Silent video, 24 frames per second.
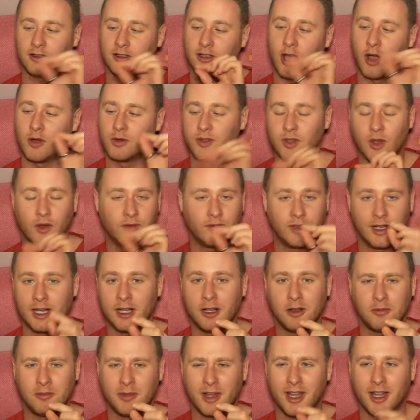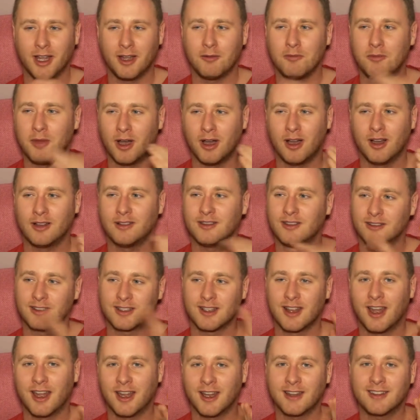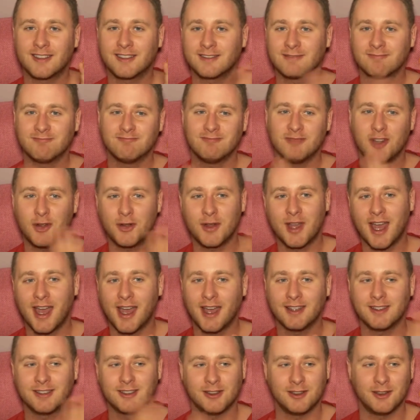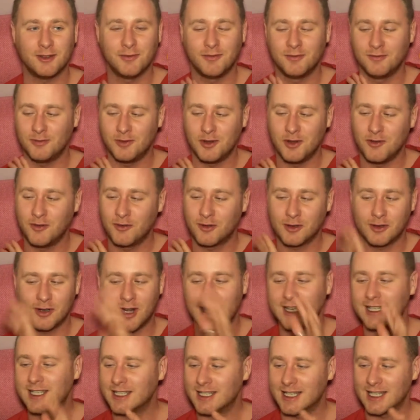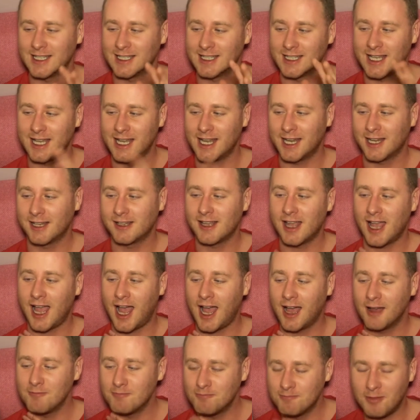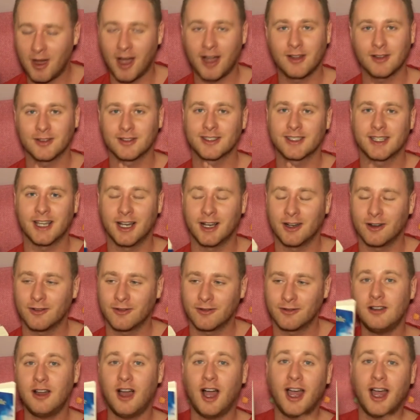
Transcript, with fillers: goes off a little bit, but I was like, who cares, you've created this thing by yourself.